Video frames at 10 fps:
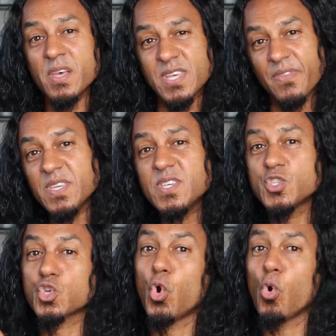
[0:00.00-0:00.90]
So this
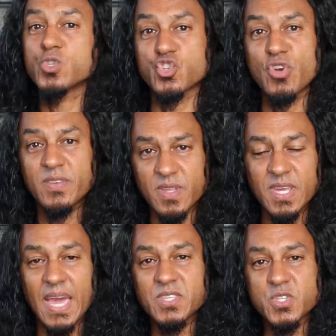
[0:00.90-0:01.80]
is core
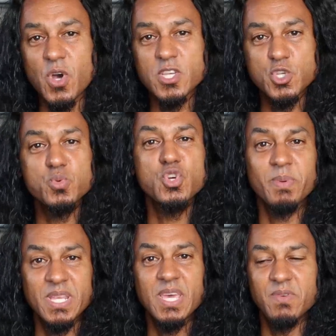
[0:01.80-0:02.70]
strengthening exercises, which I'm
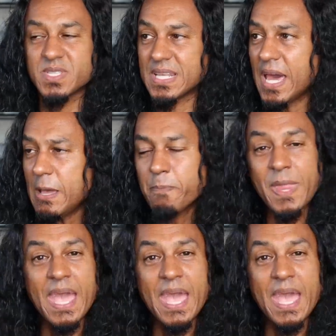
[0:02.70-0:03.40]
going to give you today.